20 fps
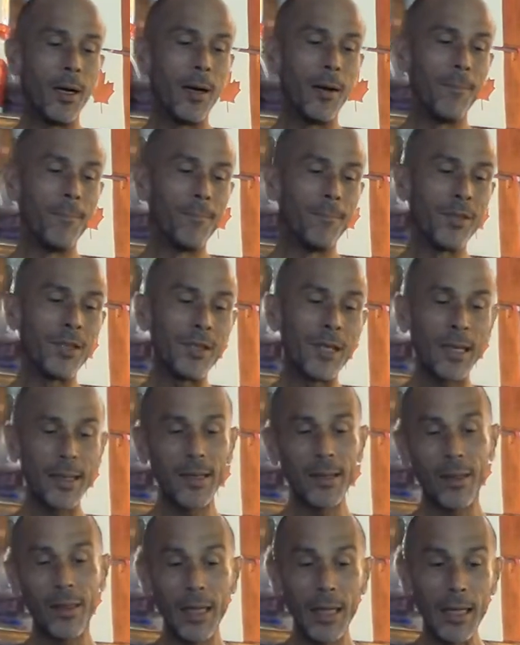
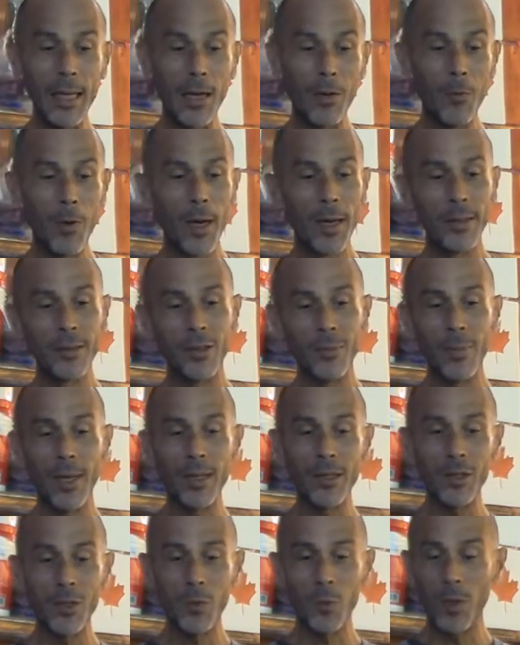Second thing I wanted to
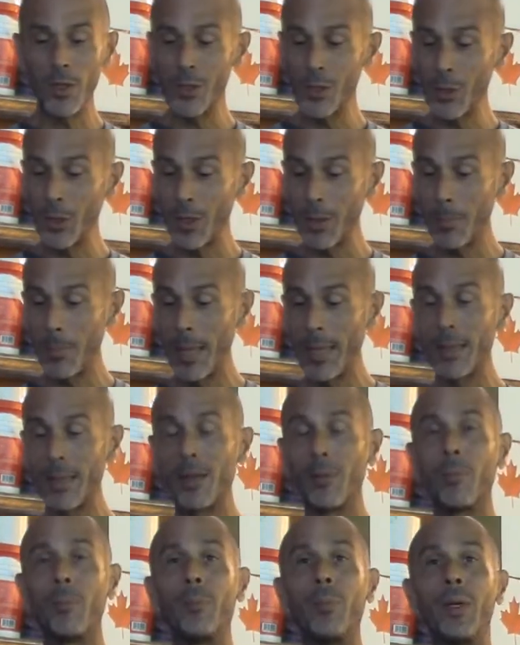mention was you can make a
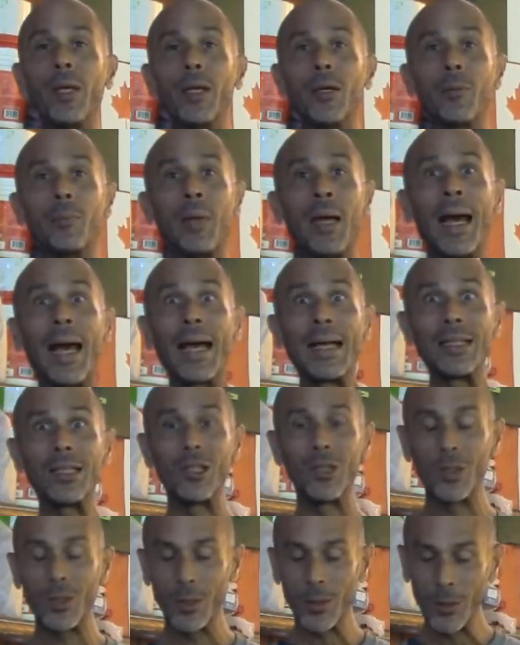bigger
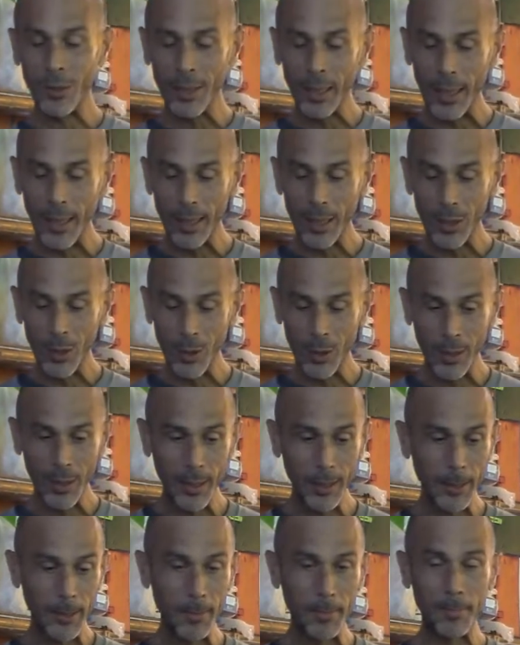batch. Okay, you
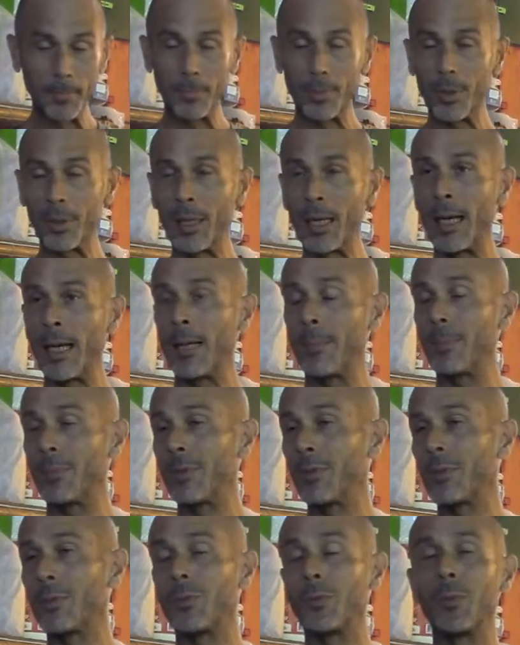can
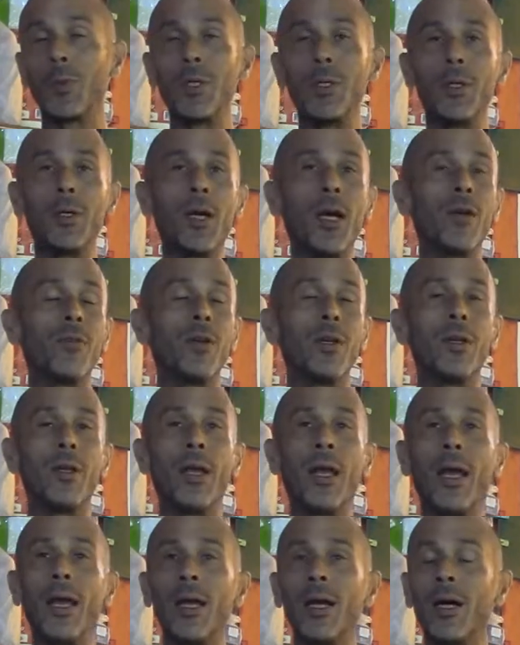perhaps when you have a
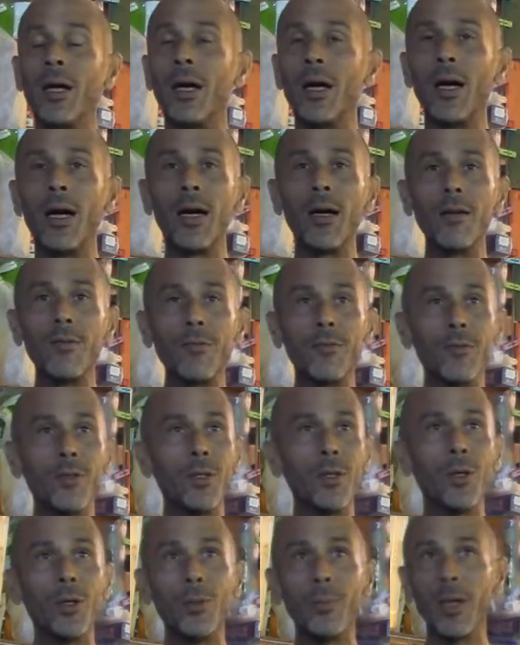day off, you
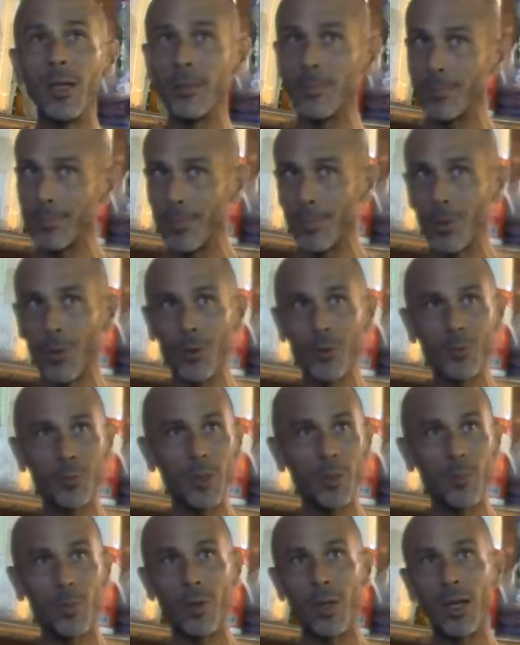know, maybe most
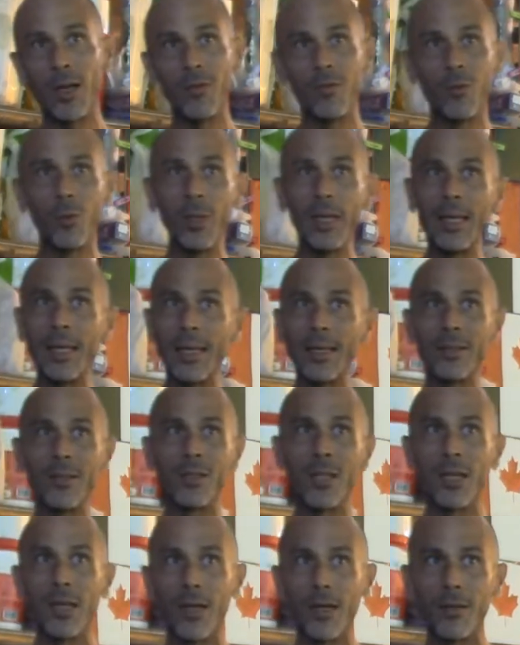people have weekends
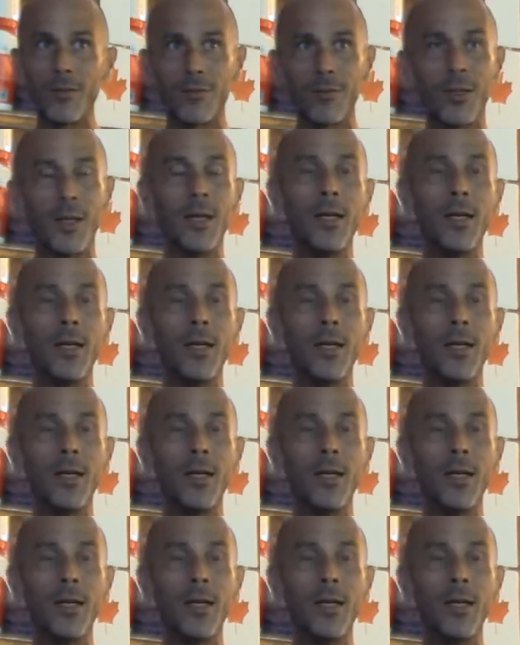off.